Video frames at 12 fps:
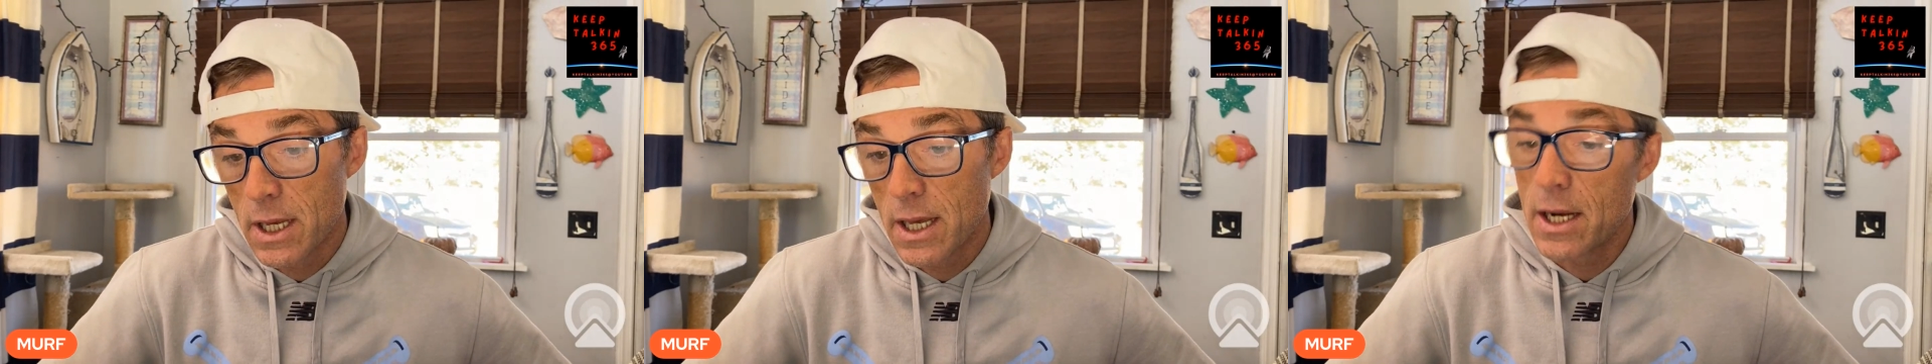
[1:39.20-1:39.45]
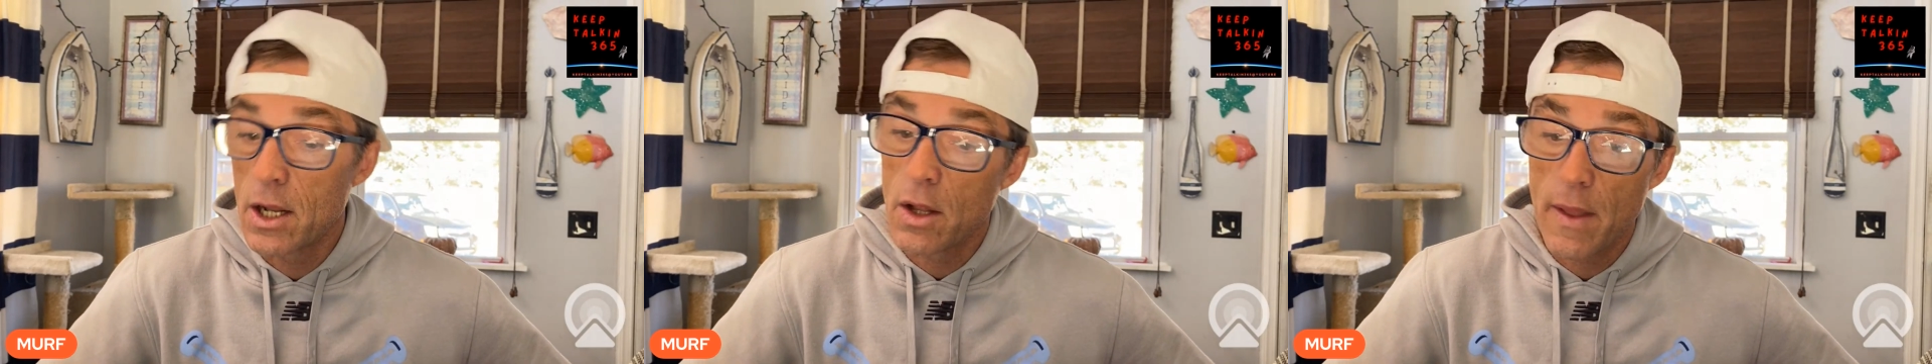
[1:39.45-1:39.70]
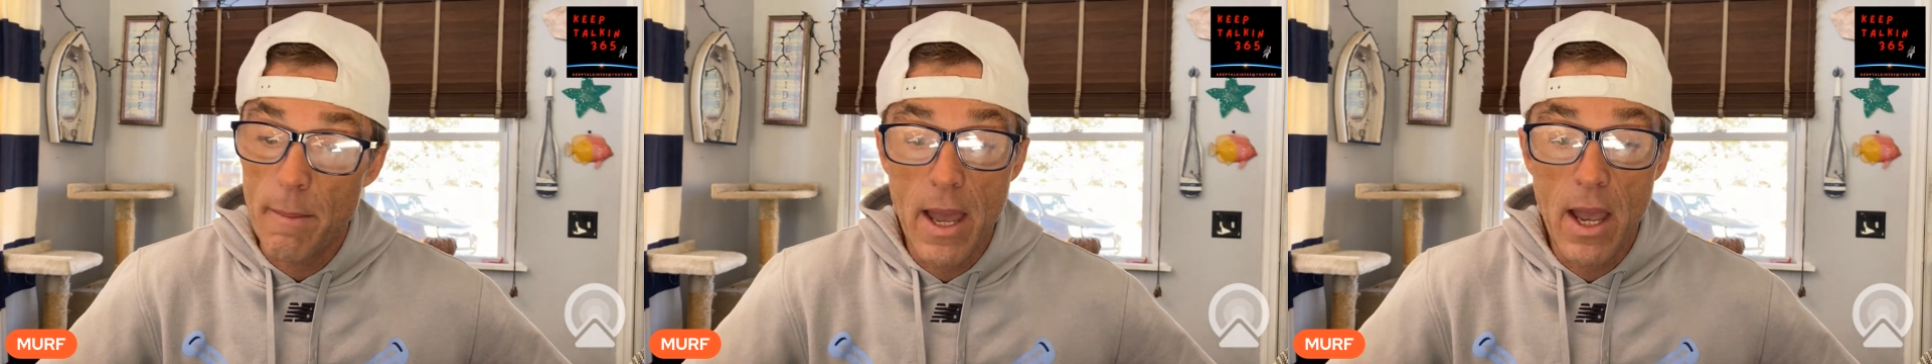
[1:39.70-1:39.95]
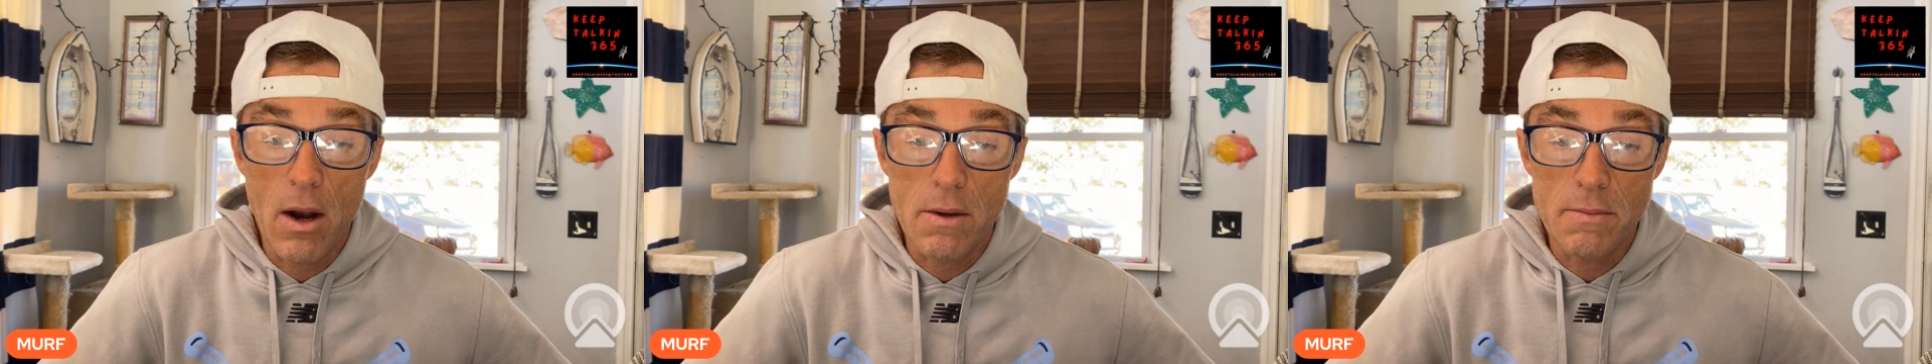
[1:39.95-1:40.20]
I don't know. That
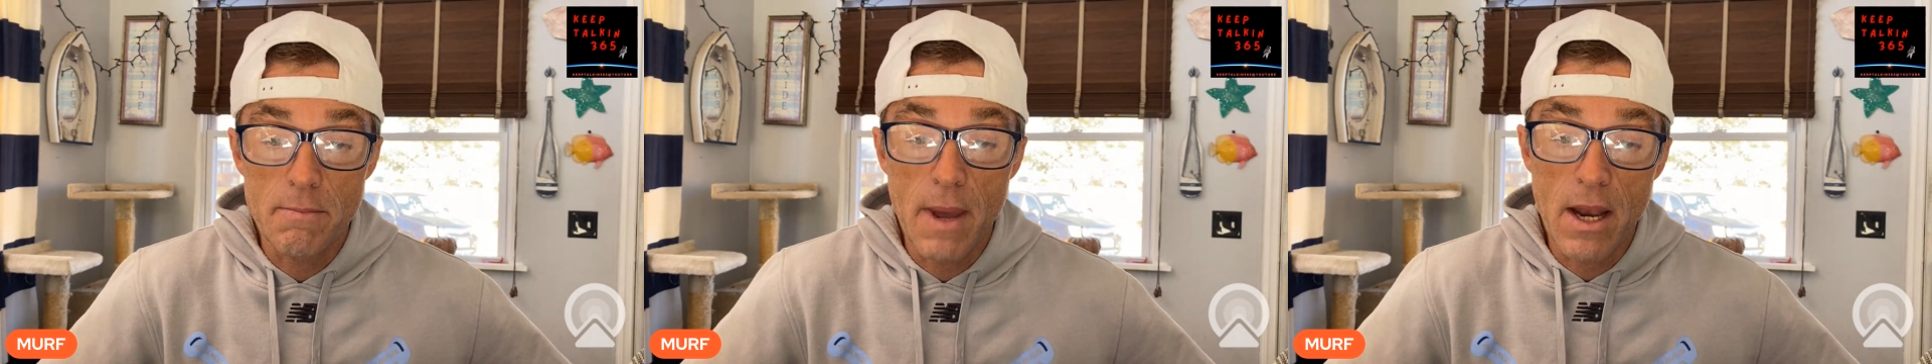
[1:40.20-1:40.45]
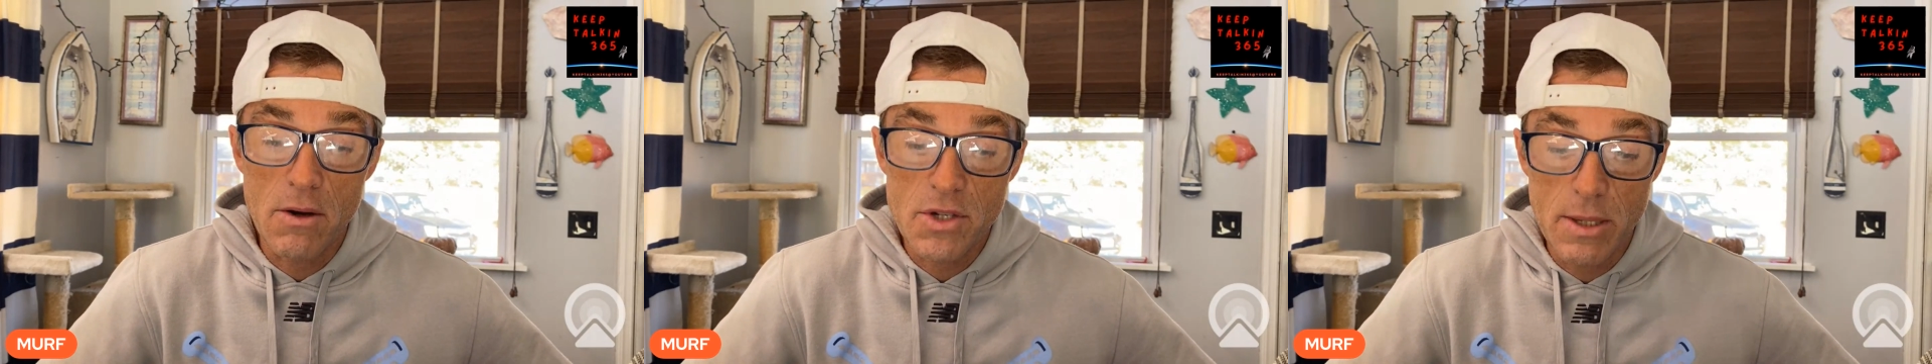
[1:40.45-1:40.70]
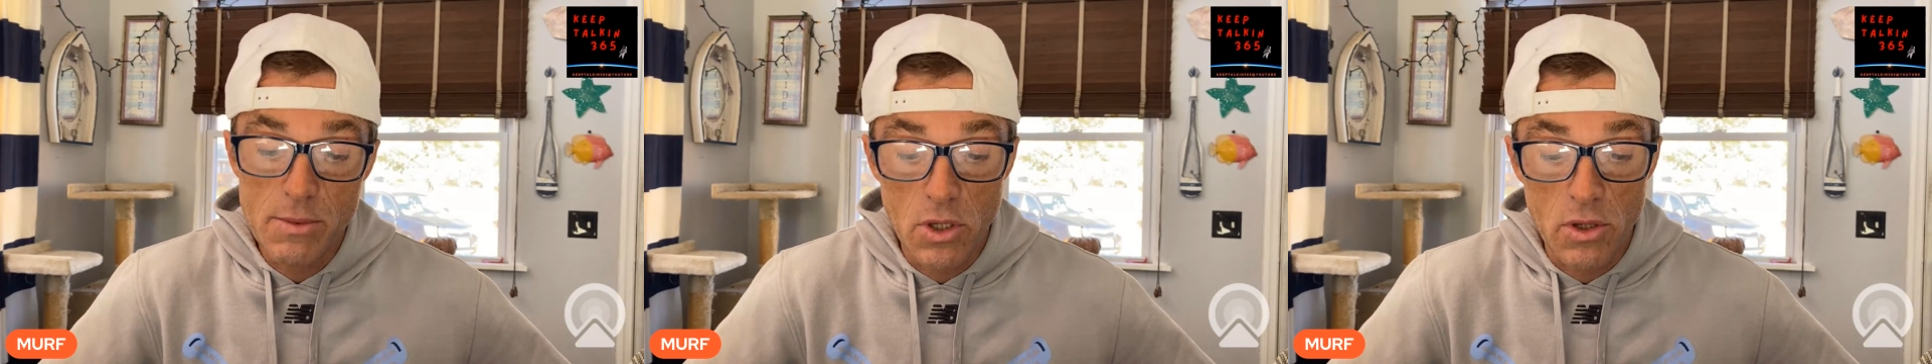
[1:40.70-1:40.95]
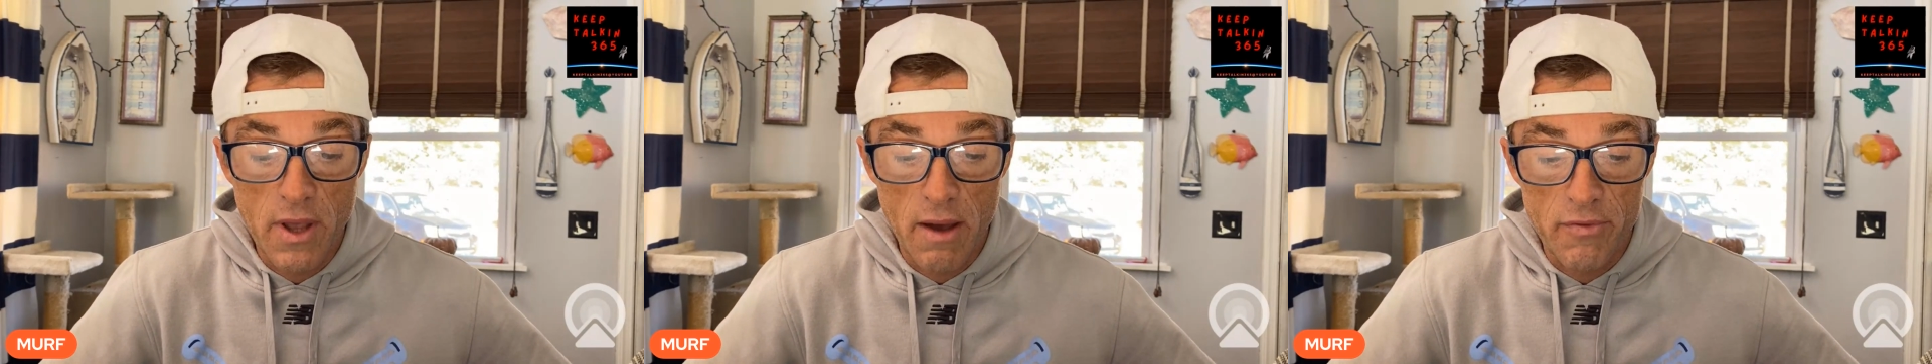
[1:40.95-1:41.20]
mayor seems a
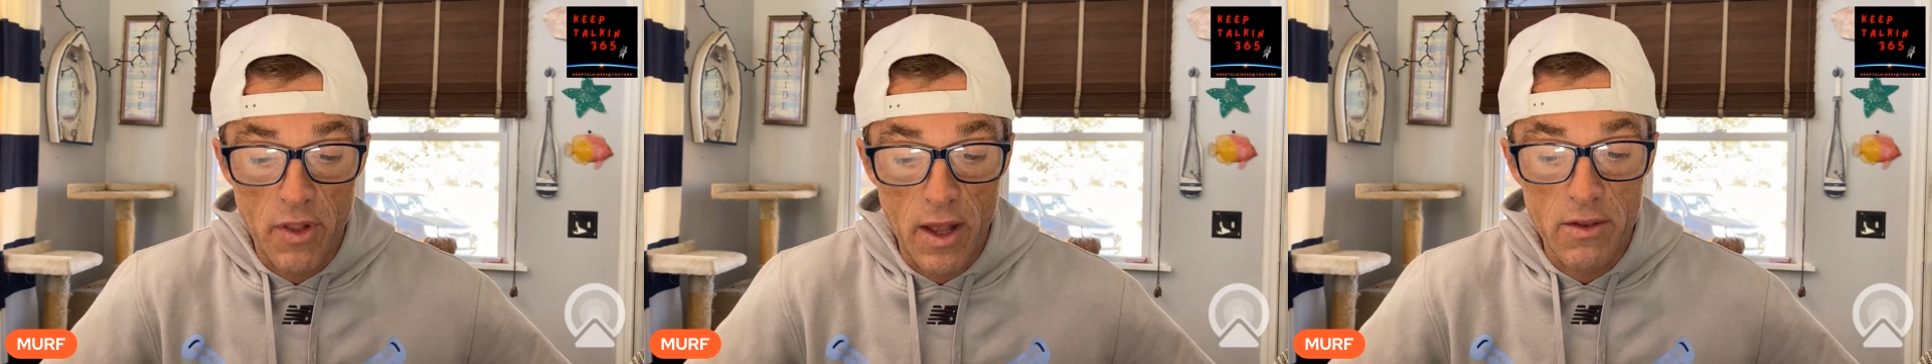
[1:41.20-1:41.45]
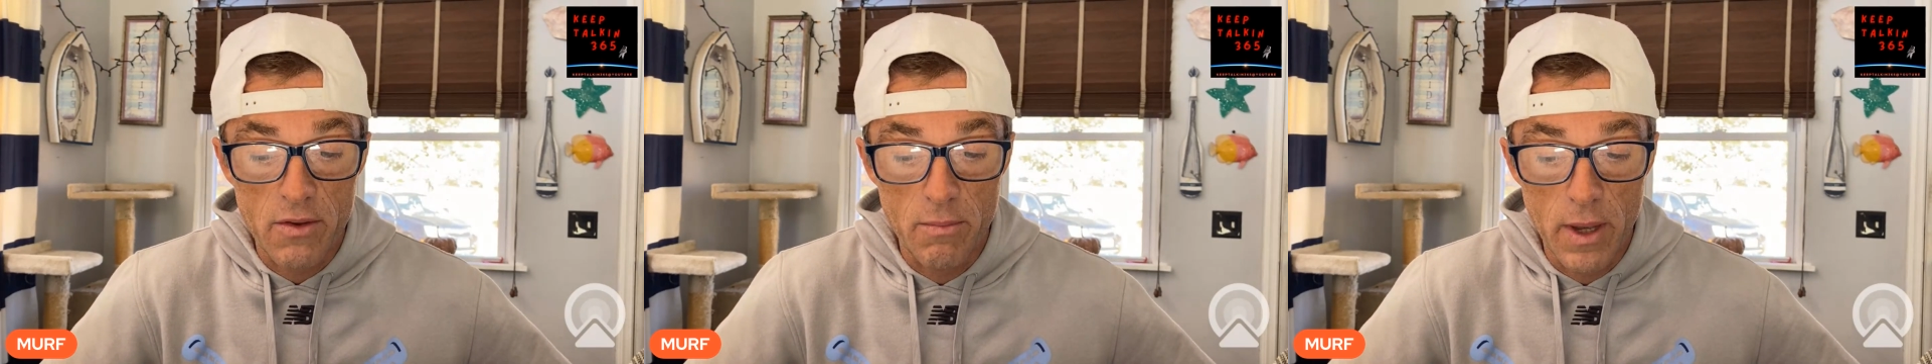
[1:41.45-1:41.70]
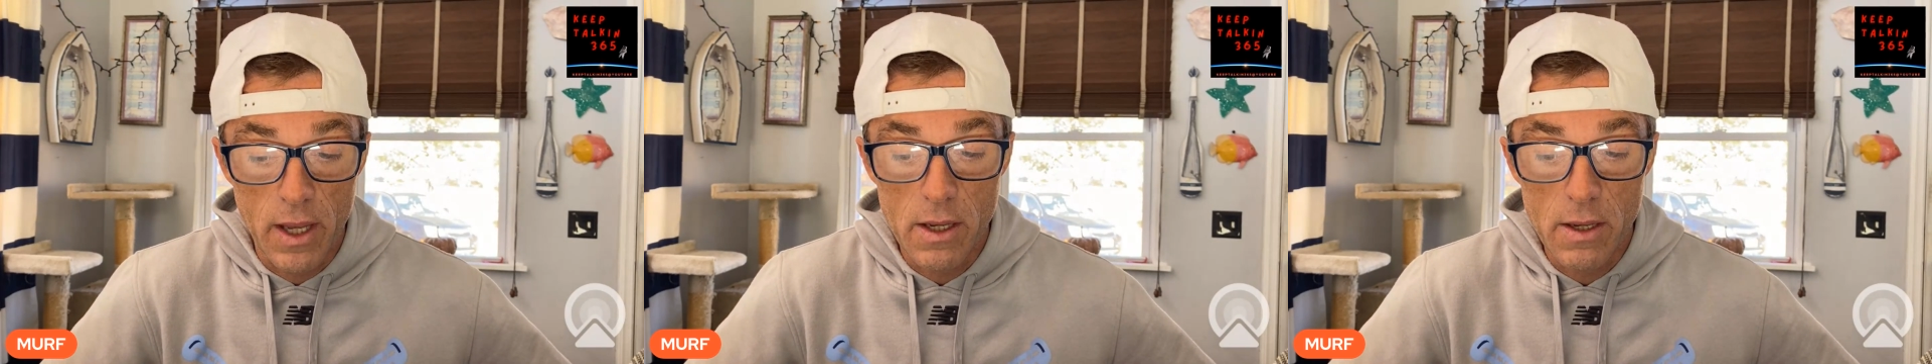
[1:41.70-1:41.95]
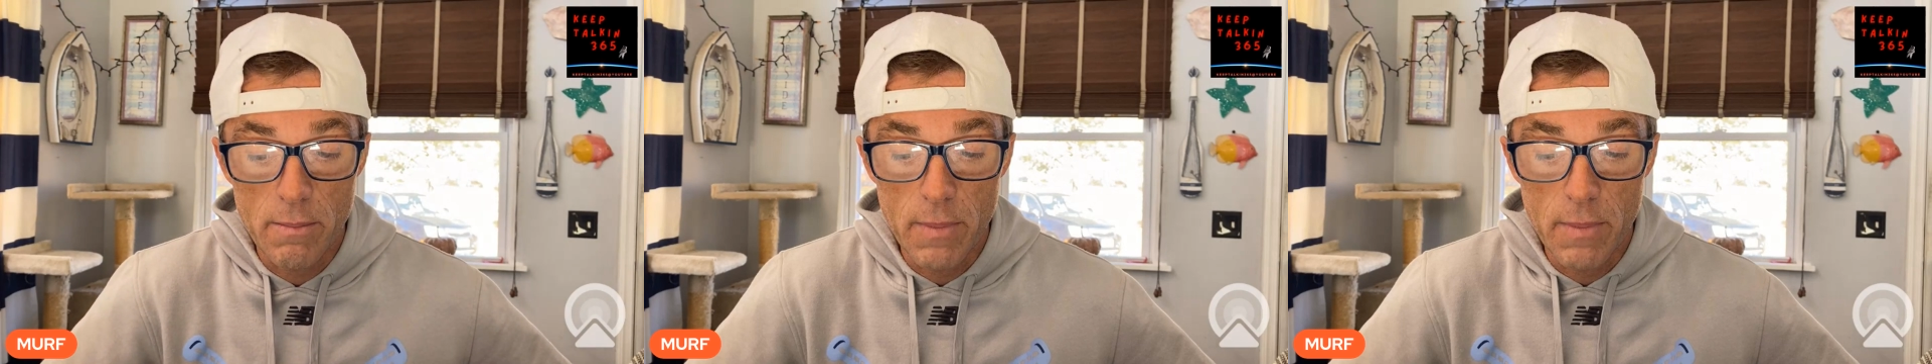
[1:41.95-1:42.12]
little Teflon to me.